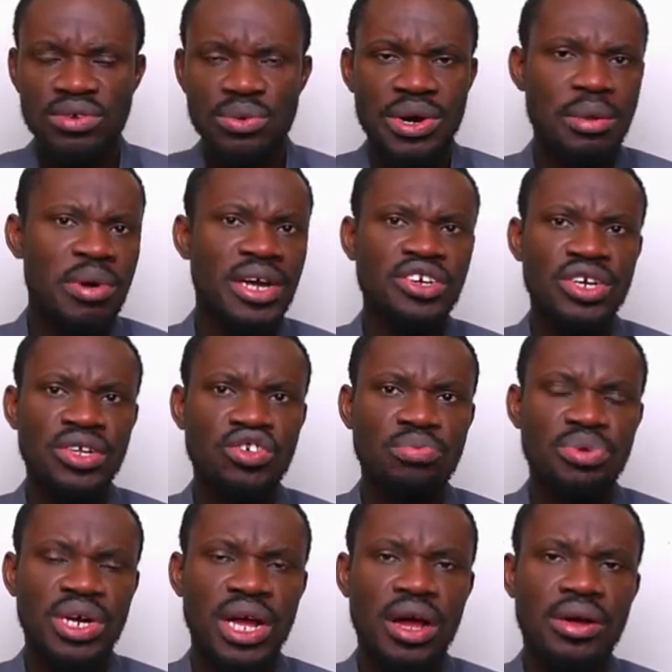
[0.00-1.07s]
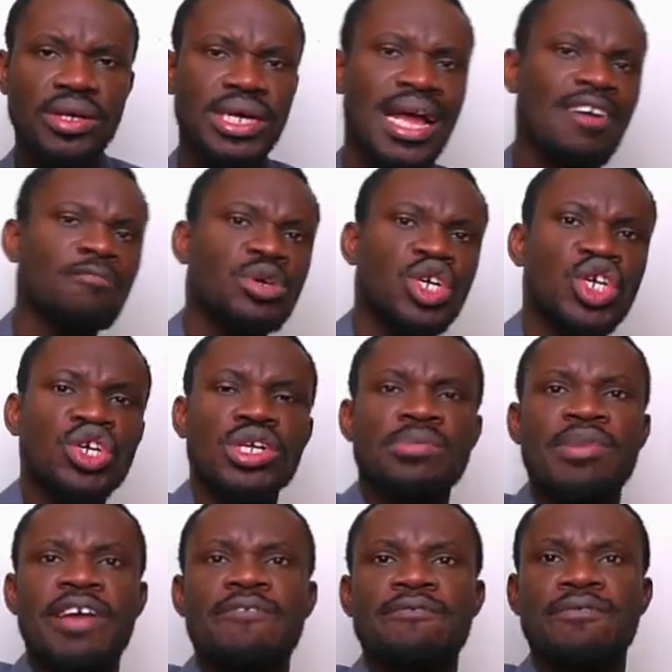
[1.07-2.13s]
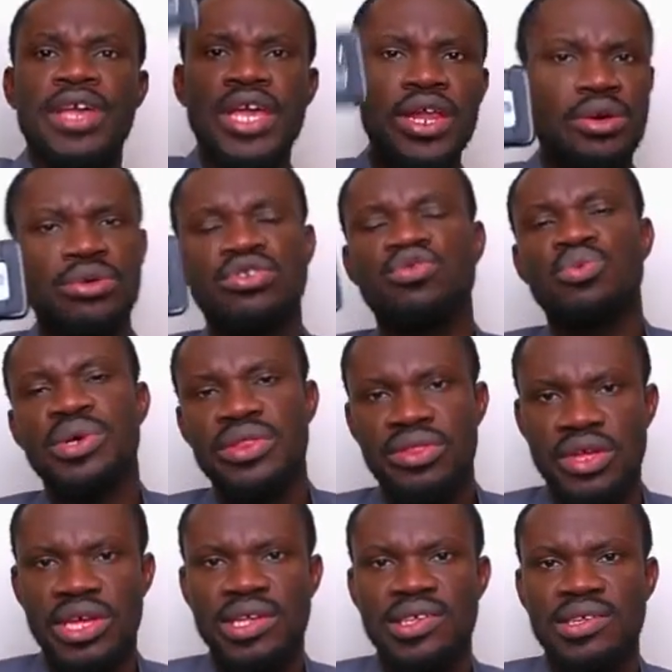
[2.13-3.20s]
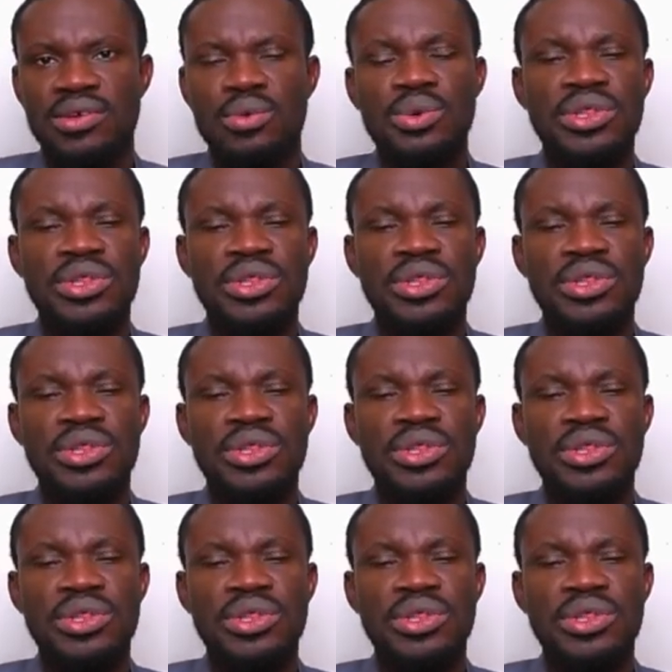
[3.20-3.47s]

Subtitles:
What am I trying to bring out? I've been shooting my videos with this